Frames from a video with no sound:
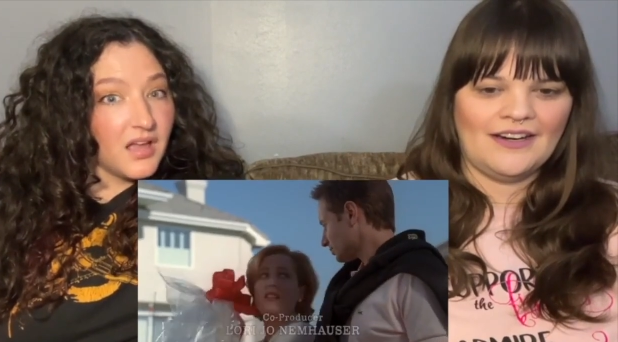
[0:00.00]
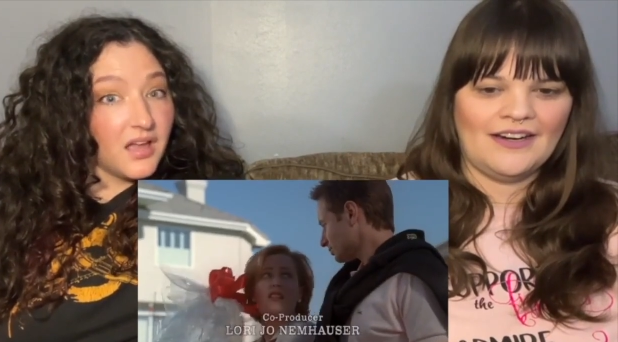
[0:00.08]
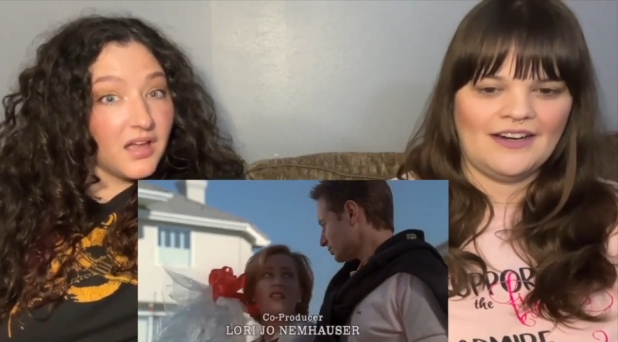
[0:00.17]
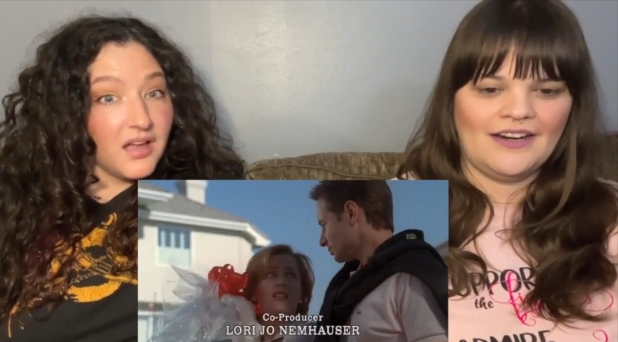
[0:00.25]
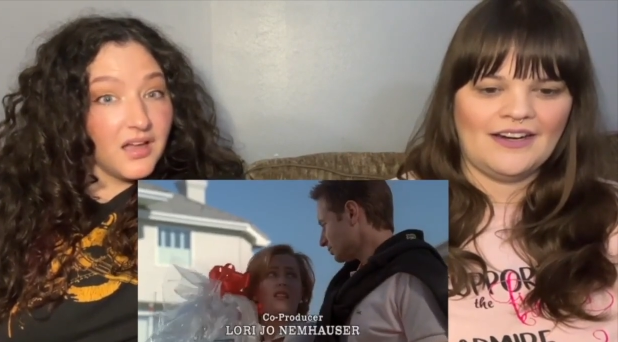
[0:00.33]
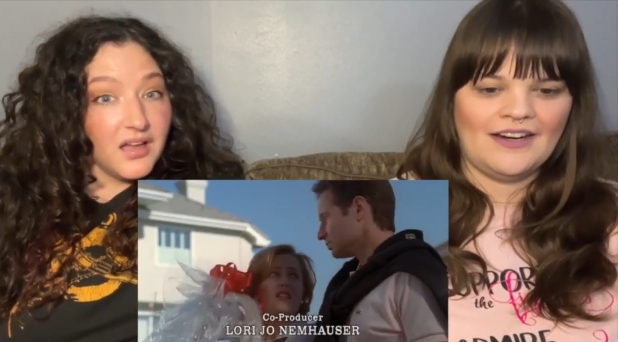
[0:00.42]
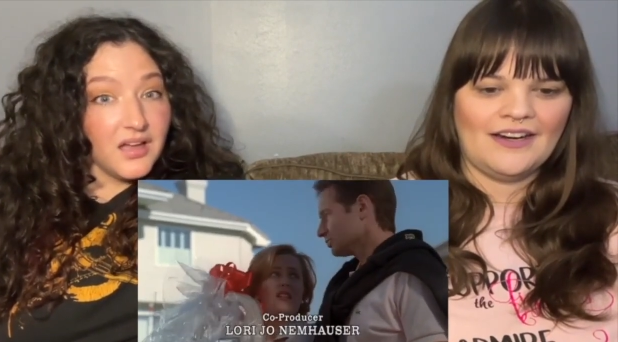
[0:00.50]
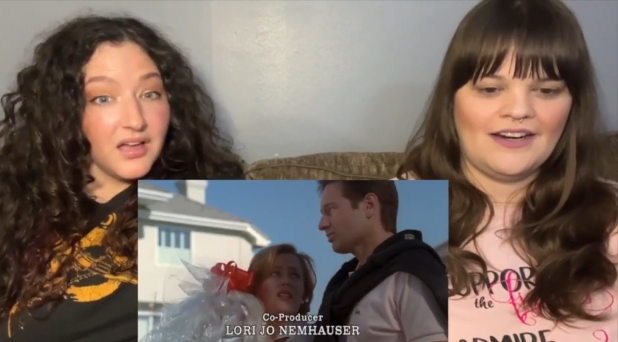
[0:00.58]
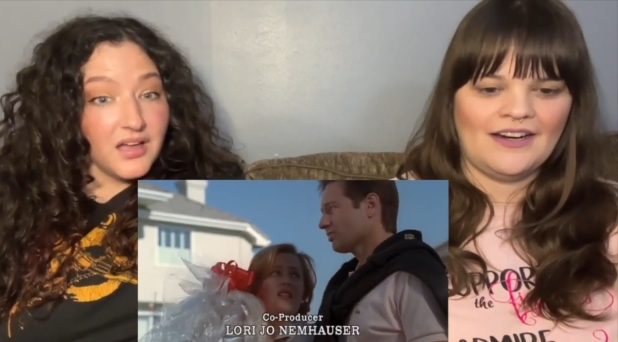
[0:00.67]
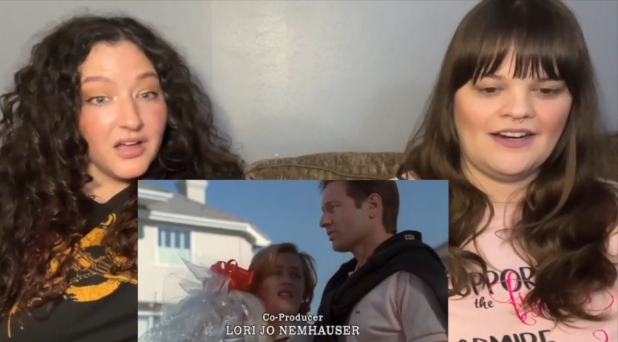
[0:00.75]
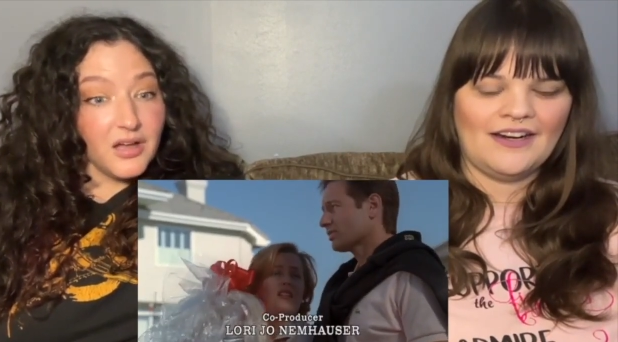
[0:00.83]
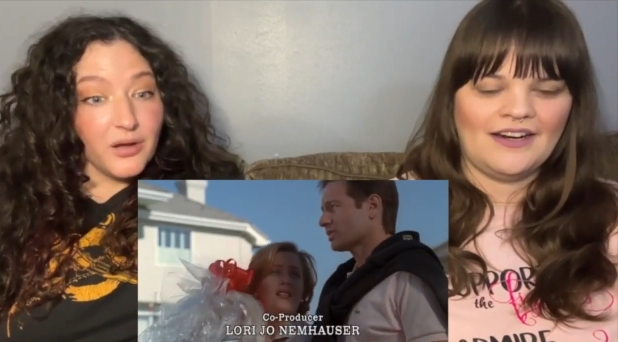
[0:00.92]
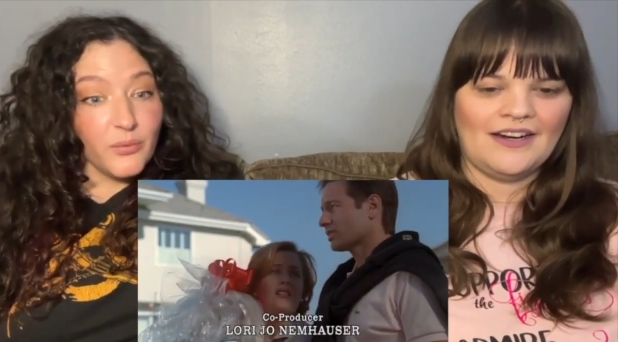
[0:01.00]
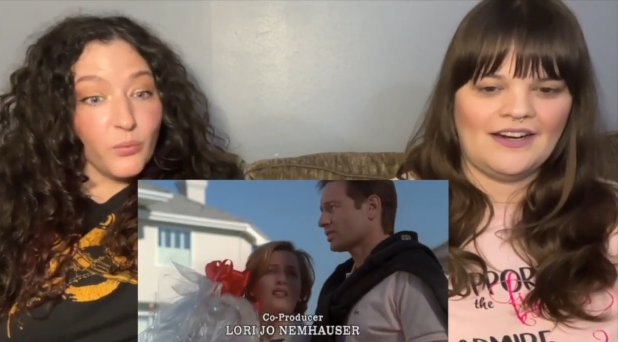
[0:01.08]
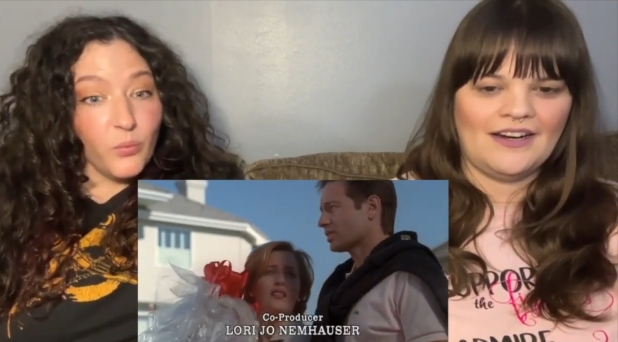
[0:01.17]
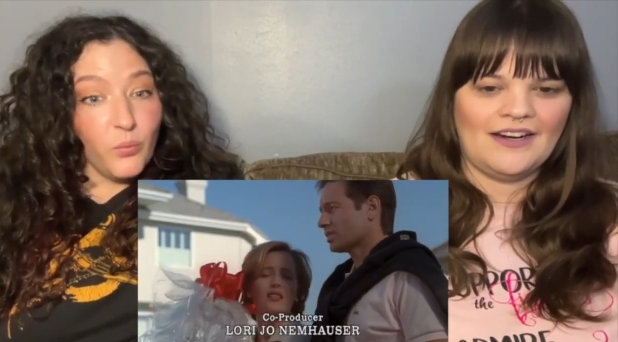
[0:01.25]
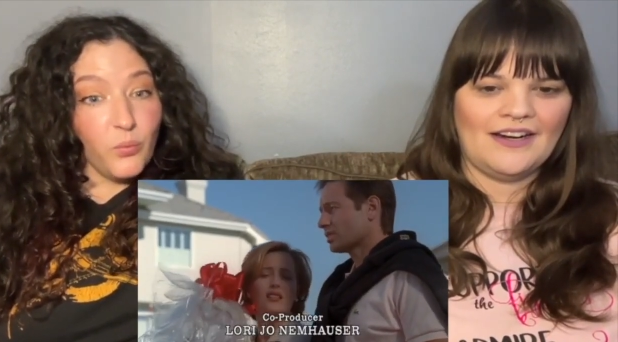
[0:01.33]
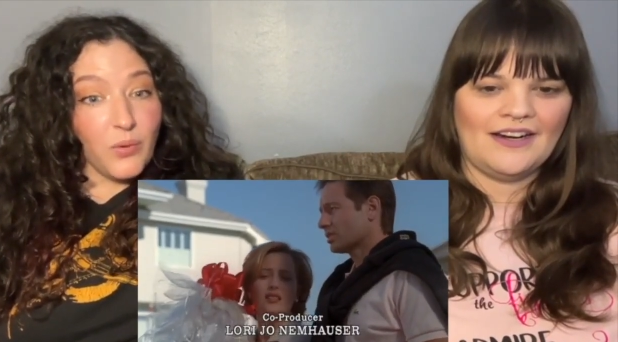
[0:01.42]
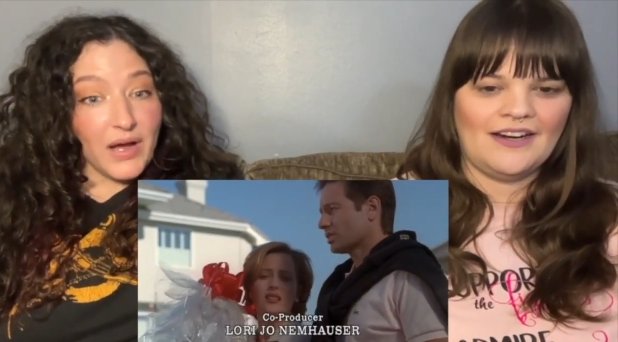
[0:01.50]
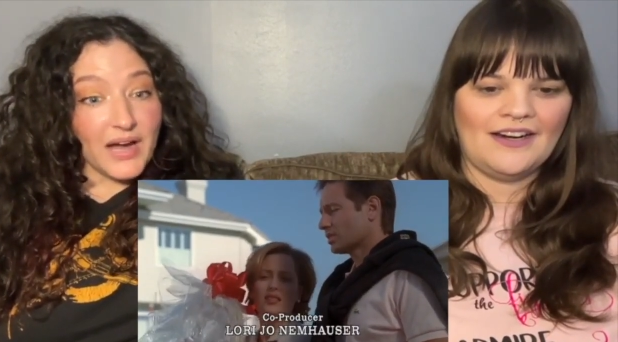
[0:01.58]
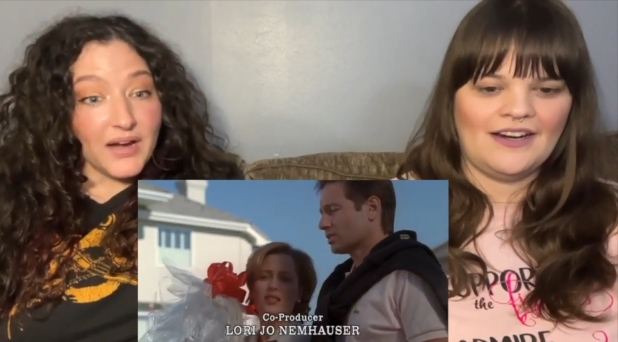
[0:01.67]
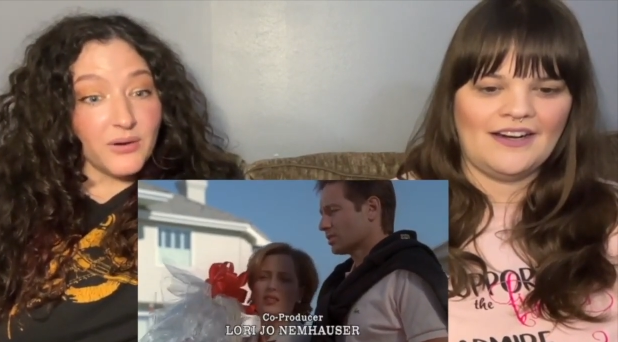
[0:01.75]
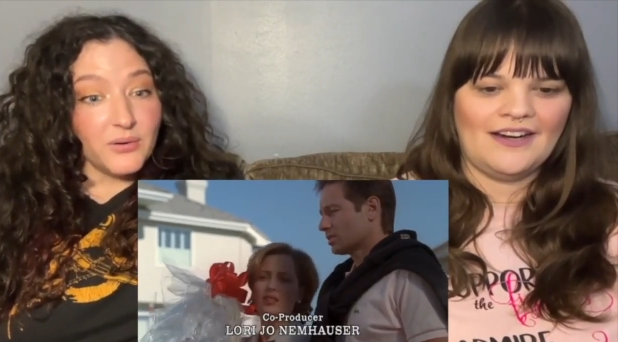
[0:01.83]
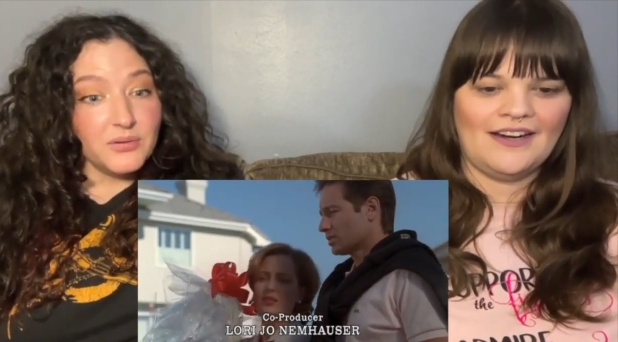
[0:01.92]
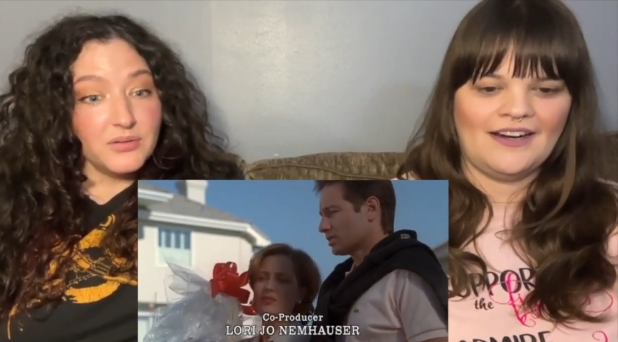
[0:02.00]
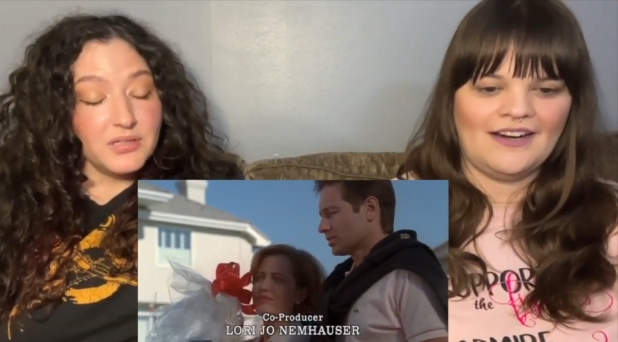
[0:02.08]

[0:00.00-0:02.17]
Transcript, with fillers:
Speaker 1: It's one of our rules. Wow.